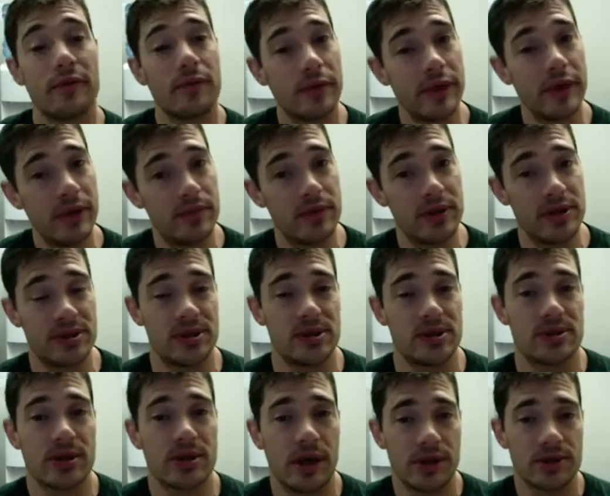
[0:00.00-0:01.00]
free
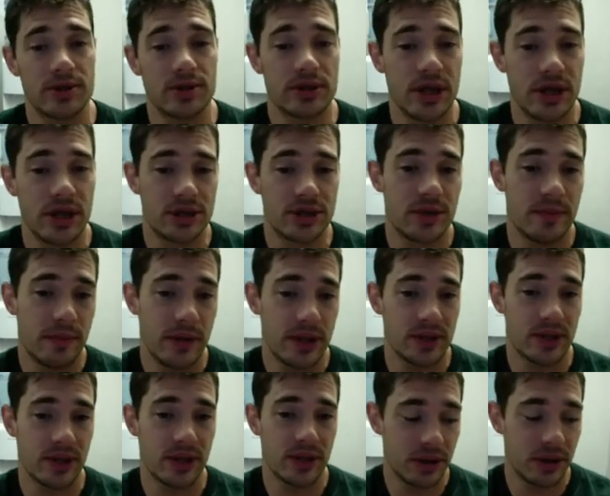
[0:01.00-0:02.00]
business consultation
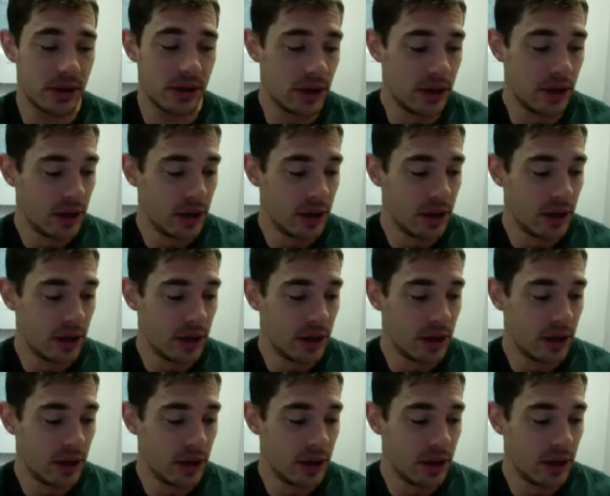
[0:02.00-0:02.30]
basically,